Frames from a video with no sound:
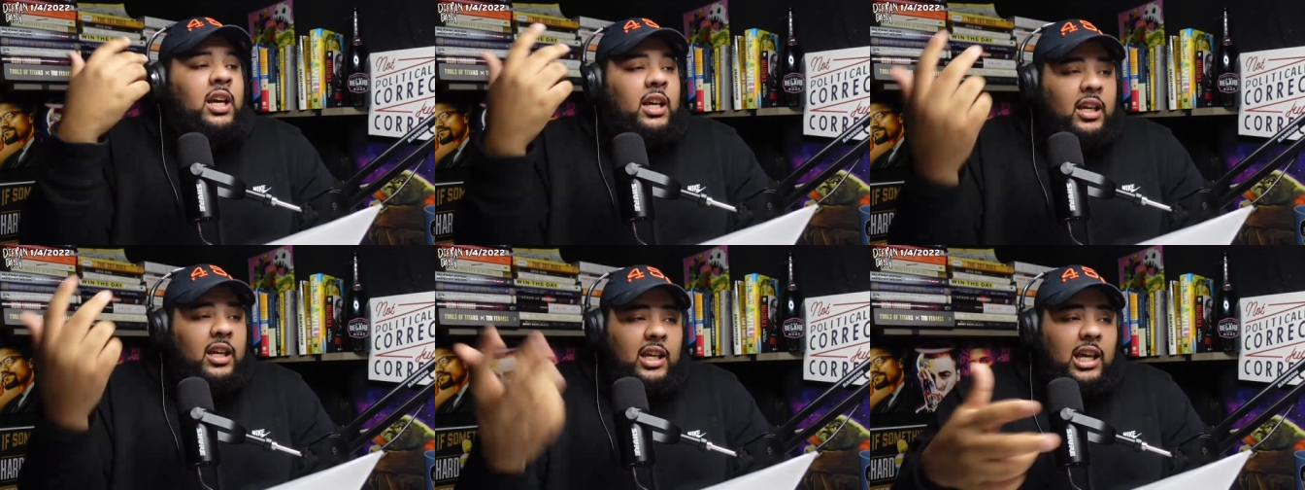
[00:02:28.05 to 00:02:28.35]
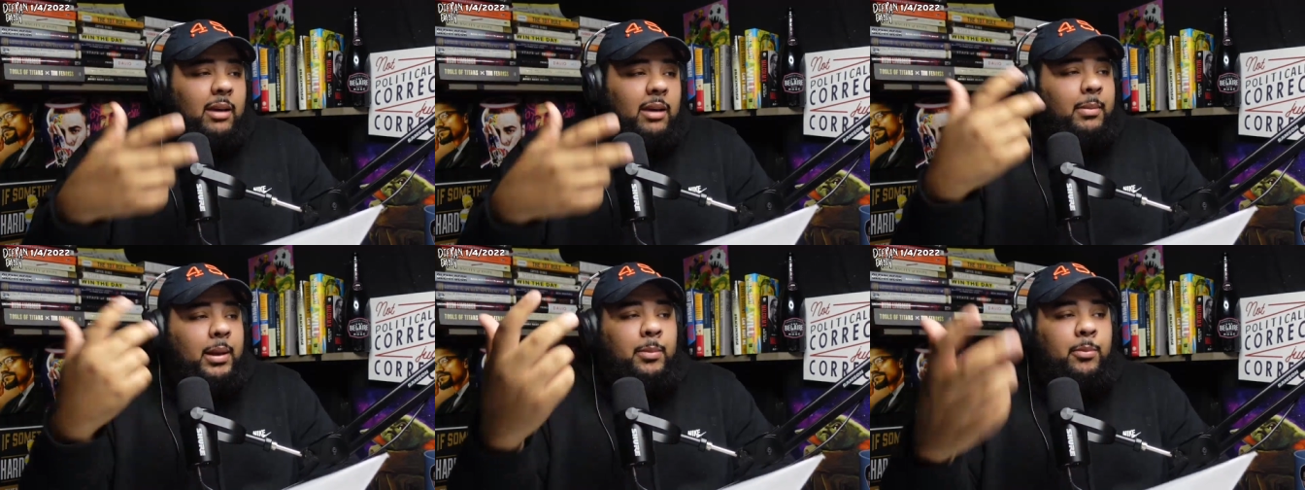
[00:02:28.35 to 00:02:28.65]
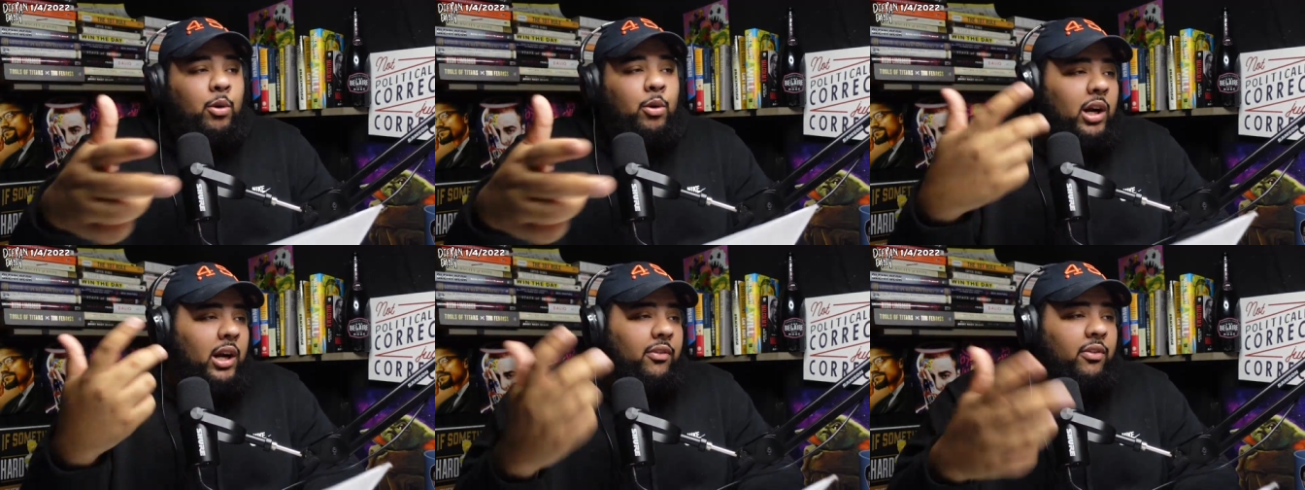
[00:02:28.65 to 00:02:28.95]
give me
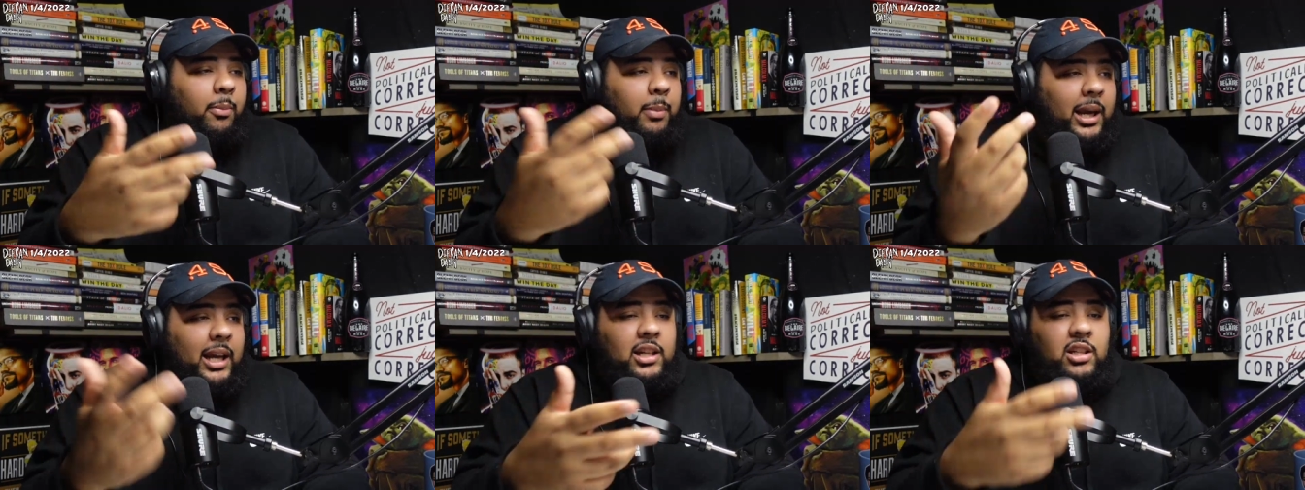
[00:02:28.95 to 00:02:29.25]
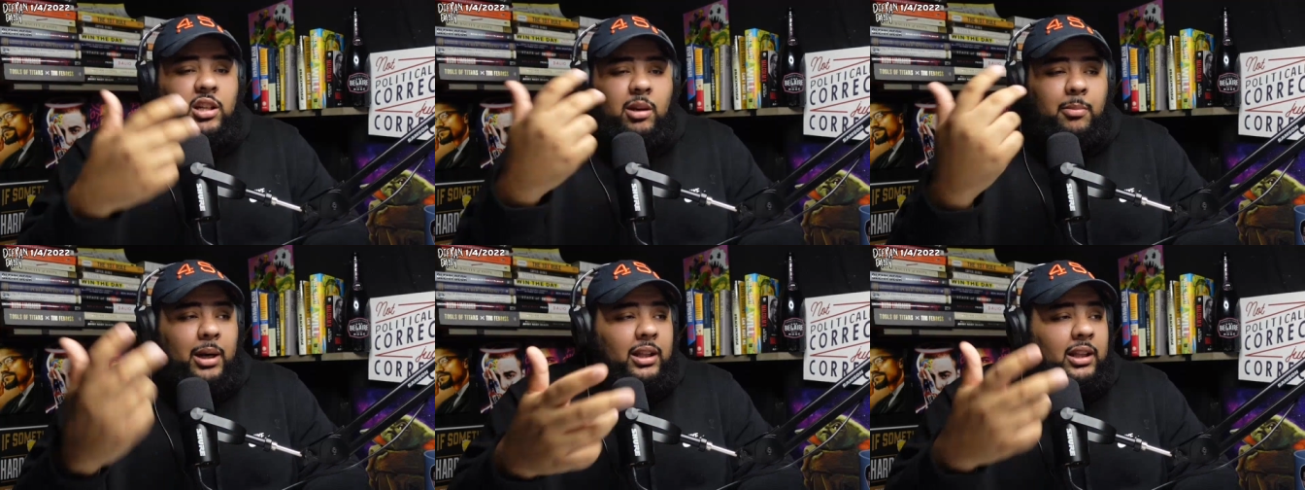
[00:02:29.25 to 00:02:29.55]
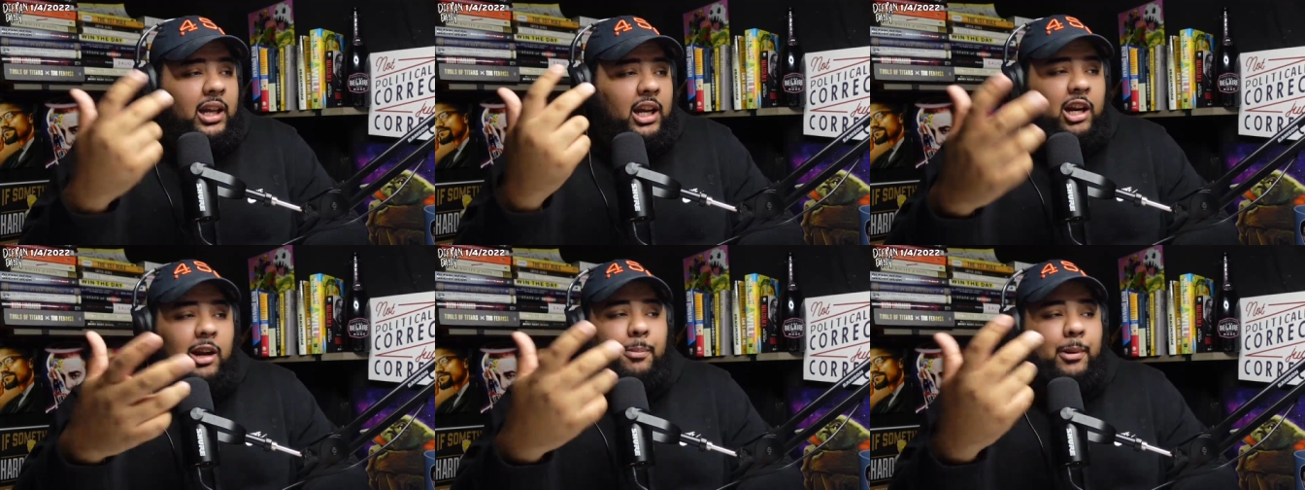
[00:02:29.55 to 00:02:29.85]
more information about the
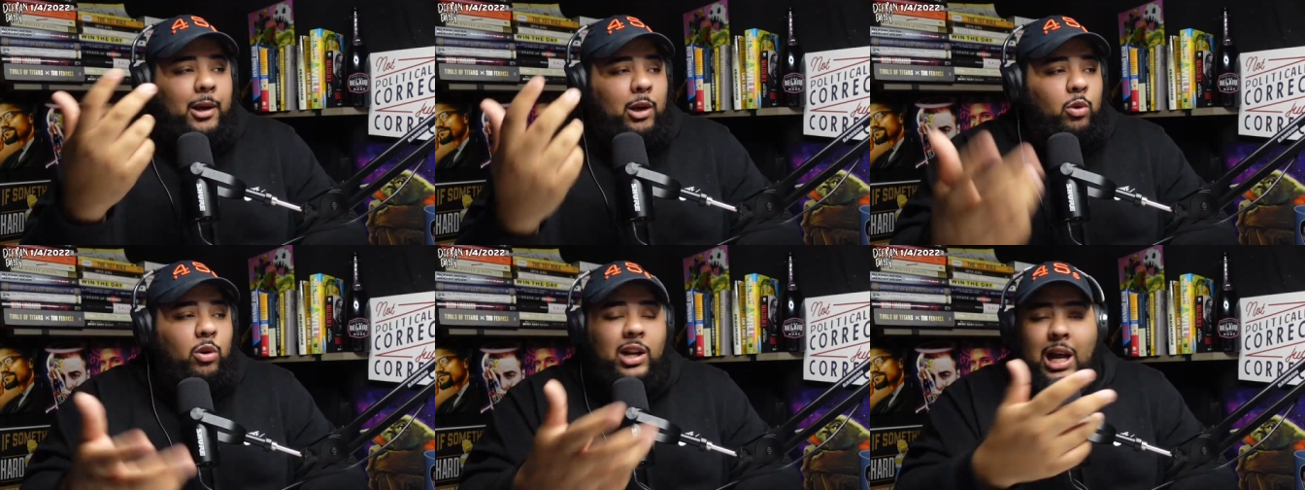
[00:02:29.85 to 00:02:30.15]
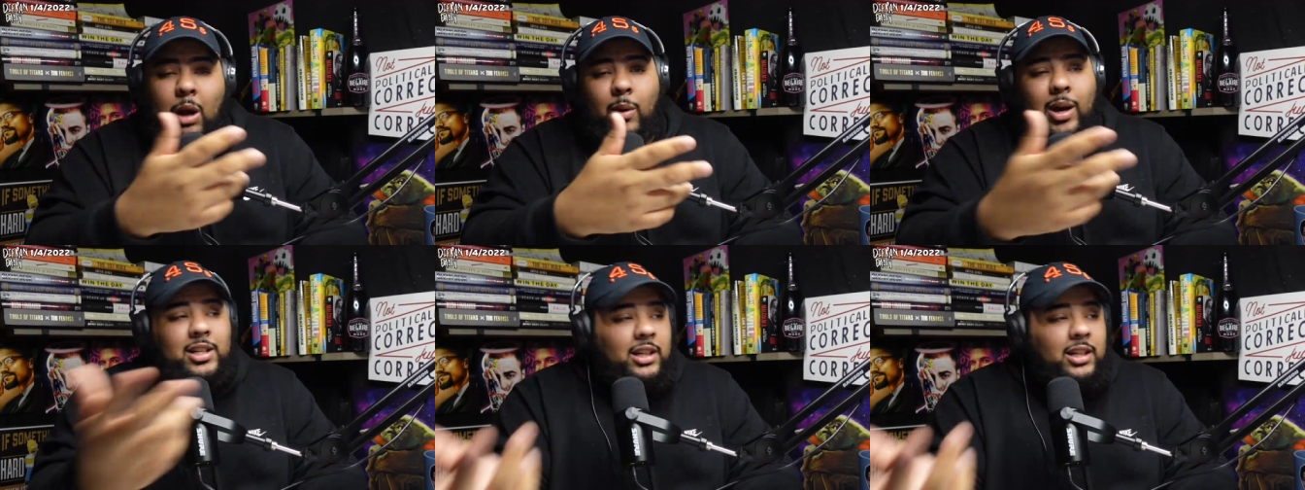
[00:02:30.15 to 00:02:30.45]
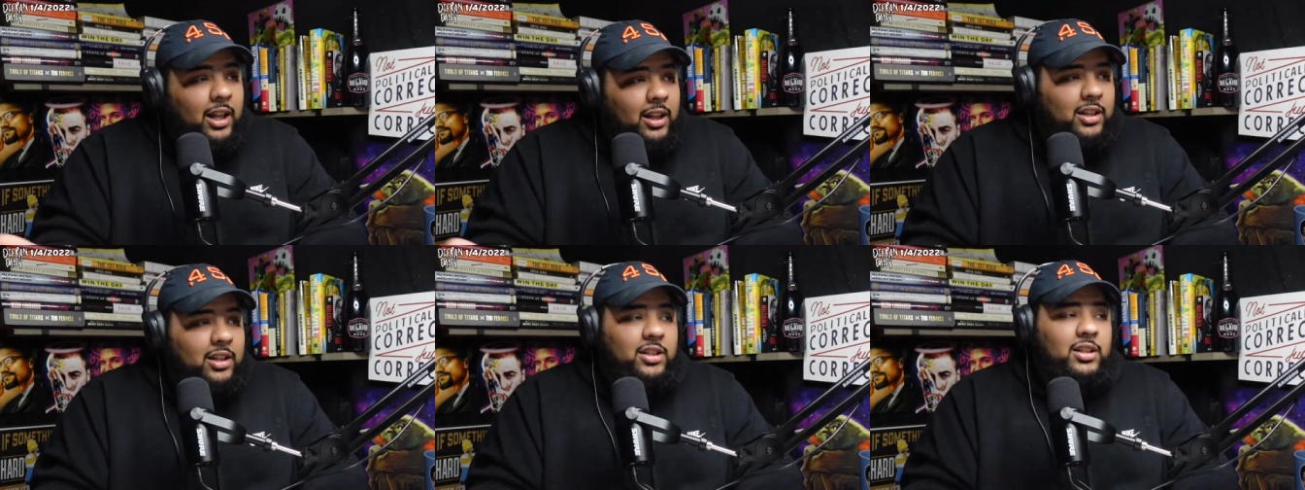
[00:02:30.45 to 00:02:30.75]
Harry Potter world. I watch
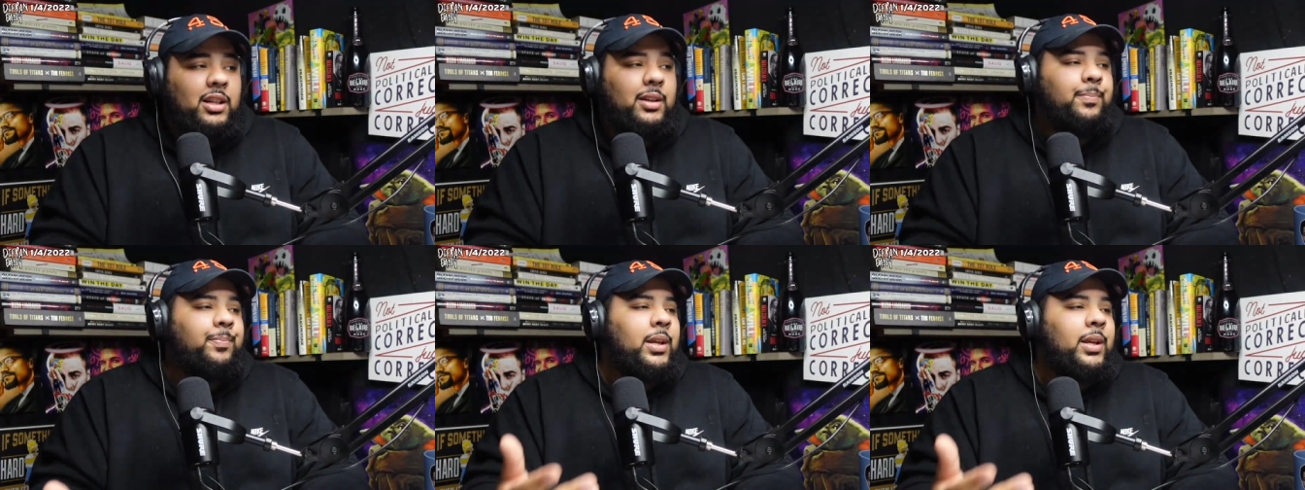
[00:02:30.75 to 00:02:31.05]
all this shit.